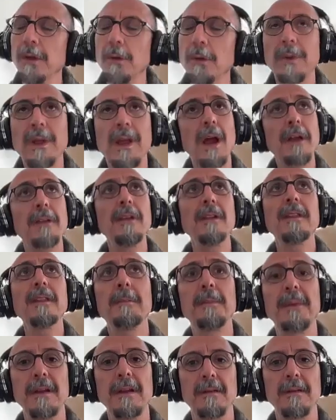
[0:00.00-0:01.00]
so regarding the
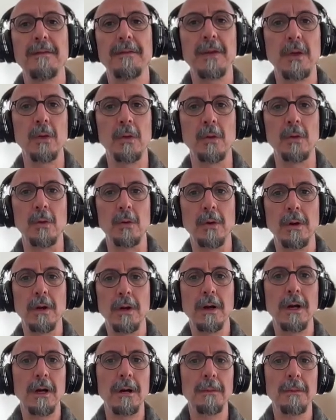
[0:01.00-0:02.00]
peer review,
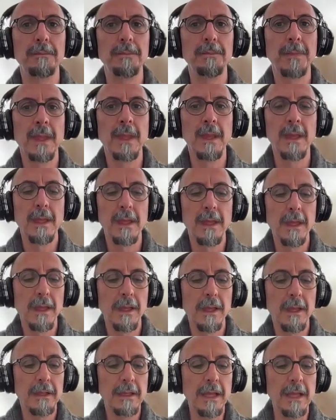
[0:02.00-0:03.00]

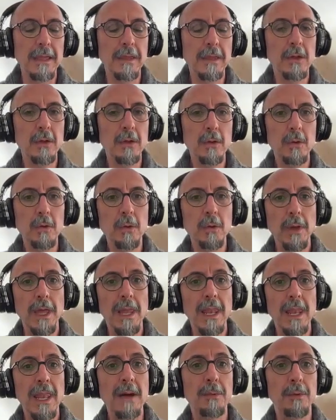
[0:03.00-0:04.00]
can you
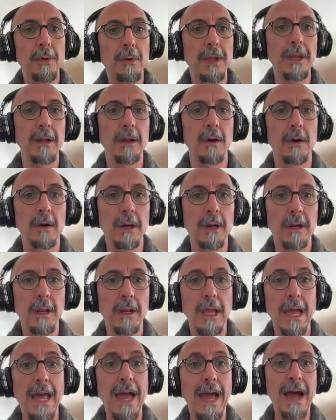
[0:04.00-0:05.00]
elaborate on
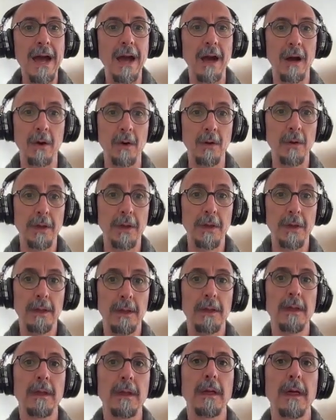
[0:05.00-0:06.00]
how
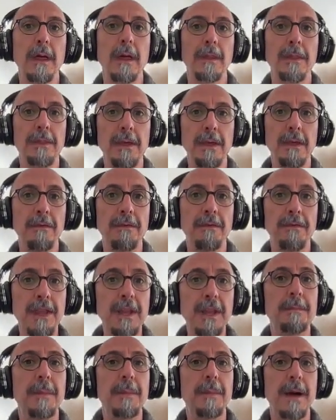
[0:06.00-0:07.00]
the
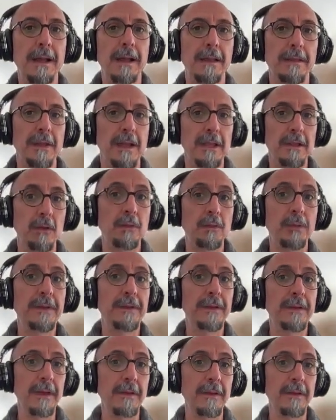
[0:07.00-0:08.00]
feedback that you
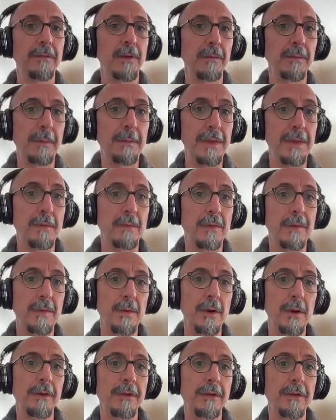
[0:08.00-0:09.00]
received from the peer
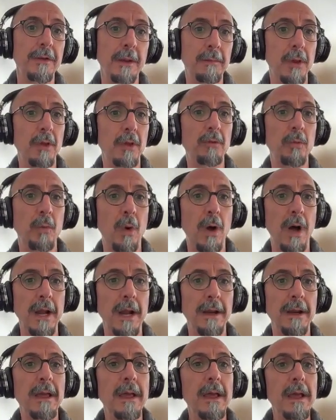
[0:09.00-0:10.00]
reviewers at PLOS
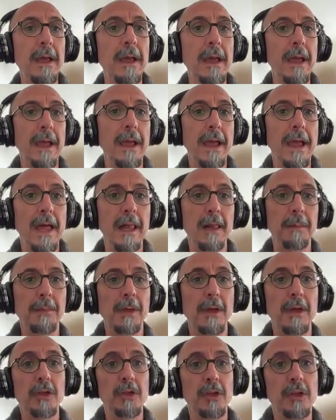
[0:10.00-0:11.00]
ONE
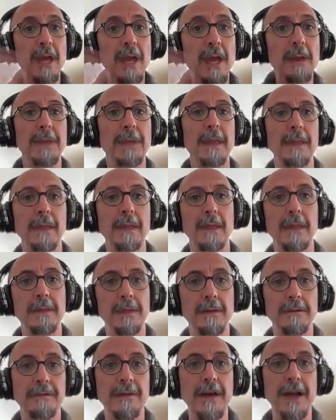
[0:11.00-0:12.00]
help shaping
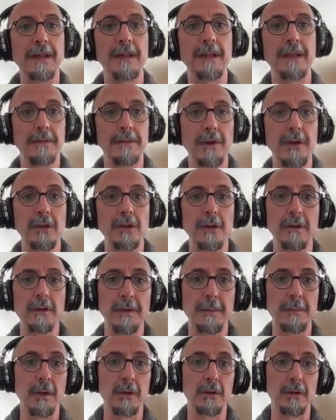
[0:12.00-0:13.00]
the final version of
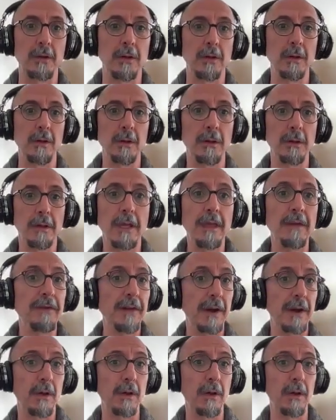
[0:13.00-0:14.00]
the protocol, if
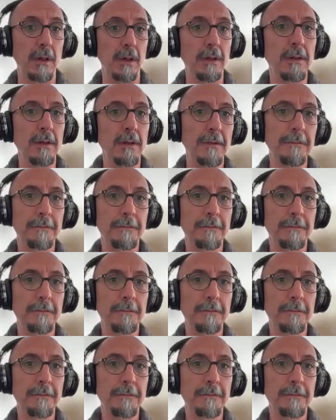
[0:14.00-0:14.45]
at all?